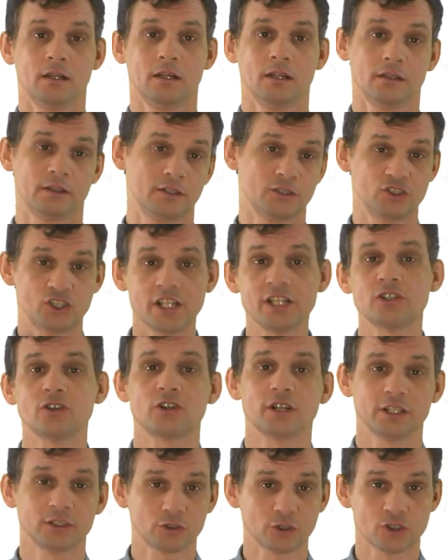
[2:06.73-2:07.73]
The
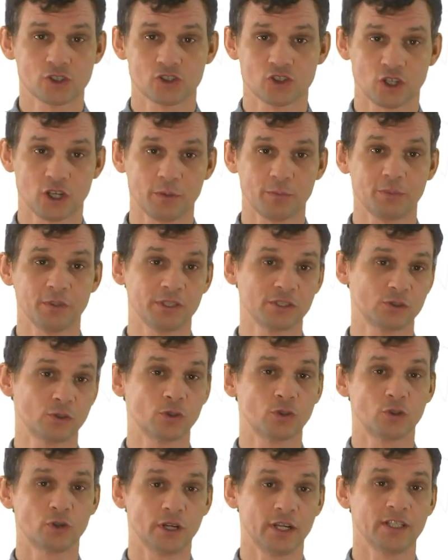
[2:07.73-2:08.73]
generator's job is to
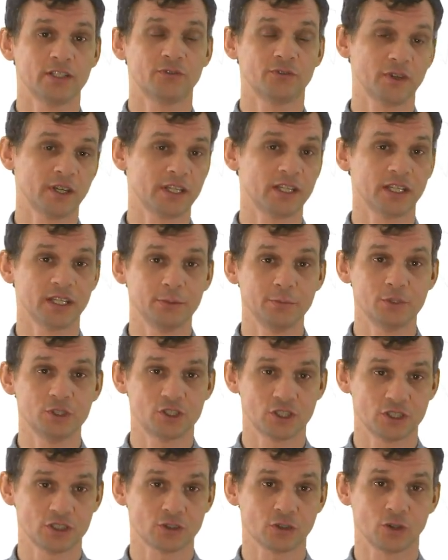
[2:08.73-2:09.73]
create fake
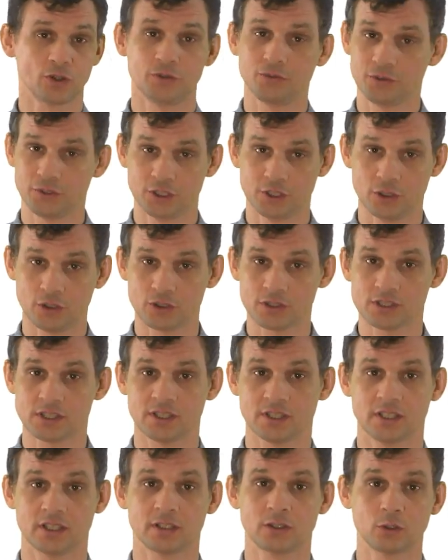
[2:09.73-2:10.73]
images or
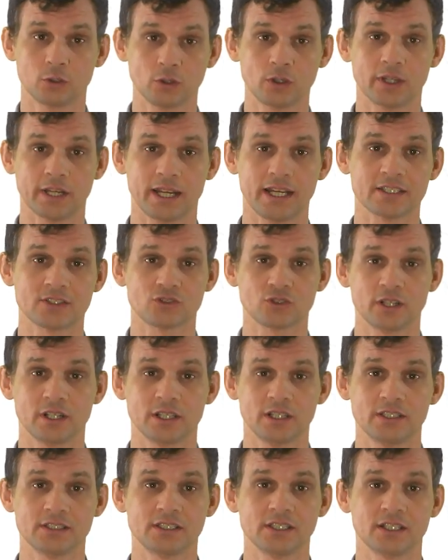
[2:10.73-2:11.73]
videos that look as
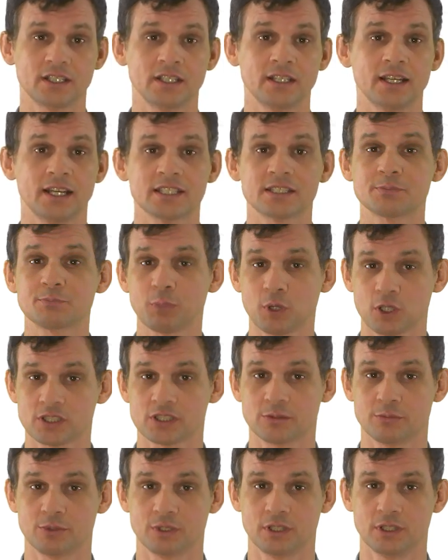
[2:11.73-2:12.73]
realistically as
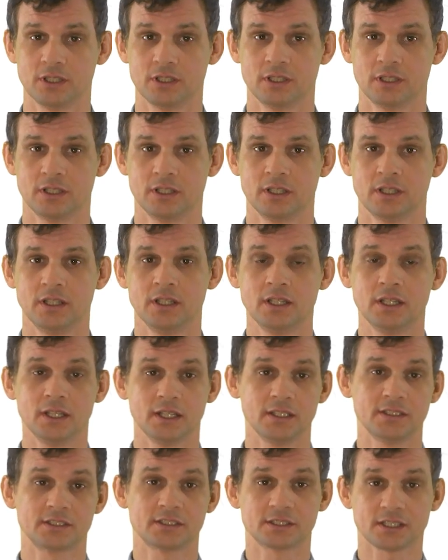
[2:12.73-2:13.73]
possible.
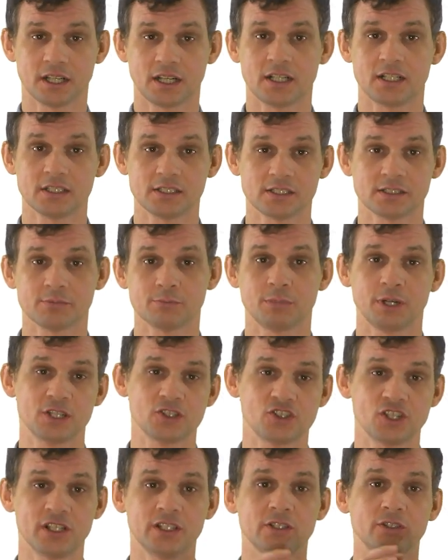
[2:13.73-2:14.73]
It starts by
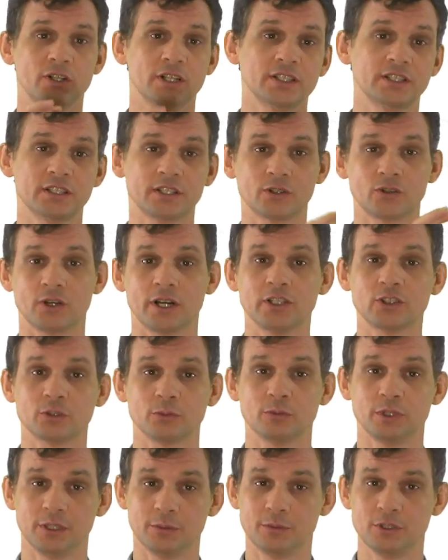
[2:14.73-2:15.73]
generating a
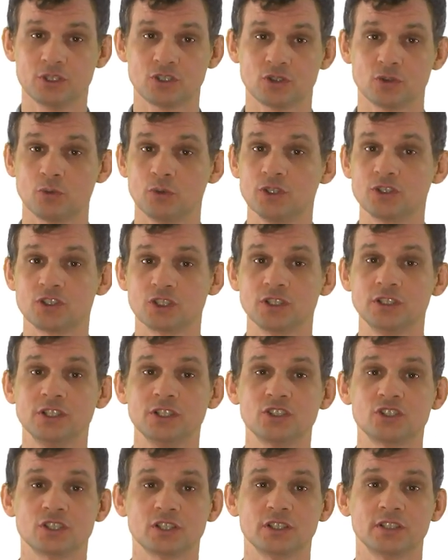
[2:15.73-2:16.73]
random image which
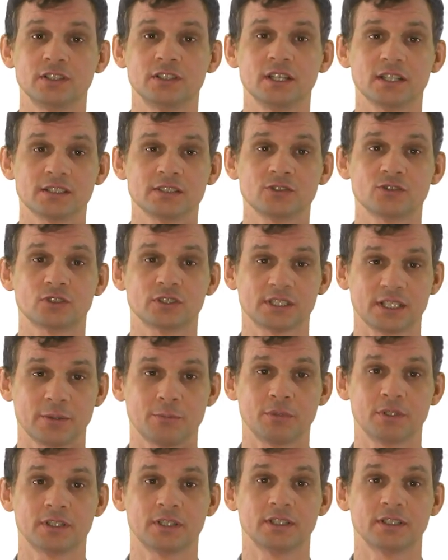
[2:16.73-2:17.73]
initially doesn't
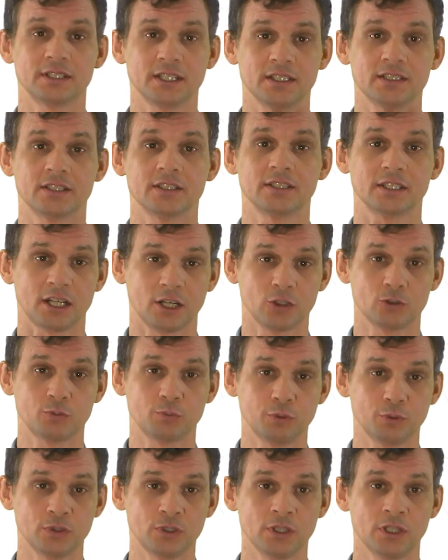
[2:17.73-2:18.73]
resemble the intended
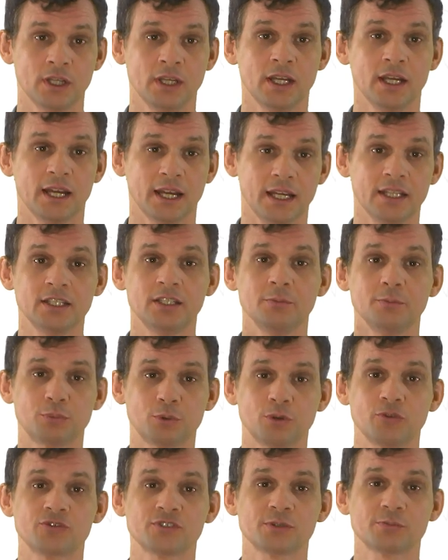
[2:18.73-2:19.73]
output and
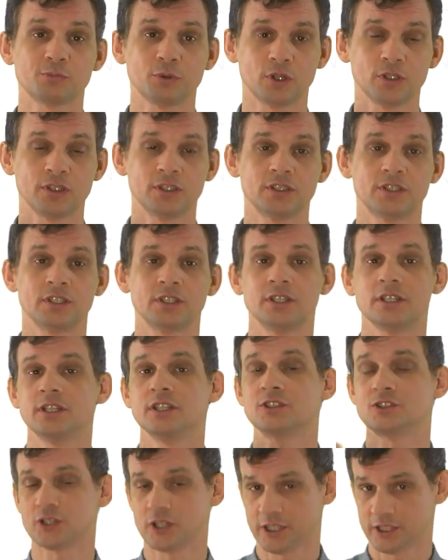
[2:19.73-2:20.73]
improves upon it
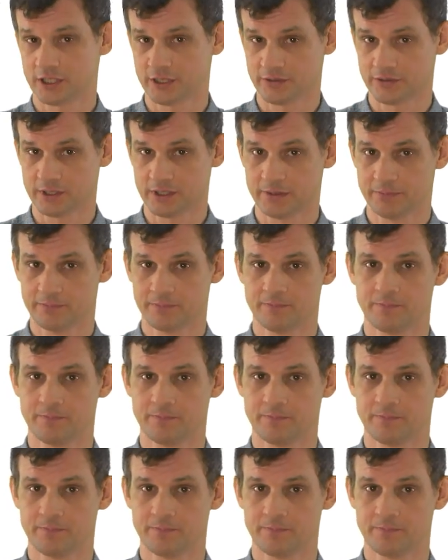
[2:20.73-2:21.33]
iteratively.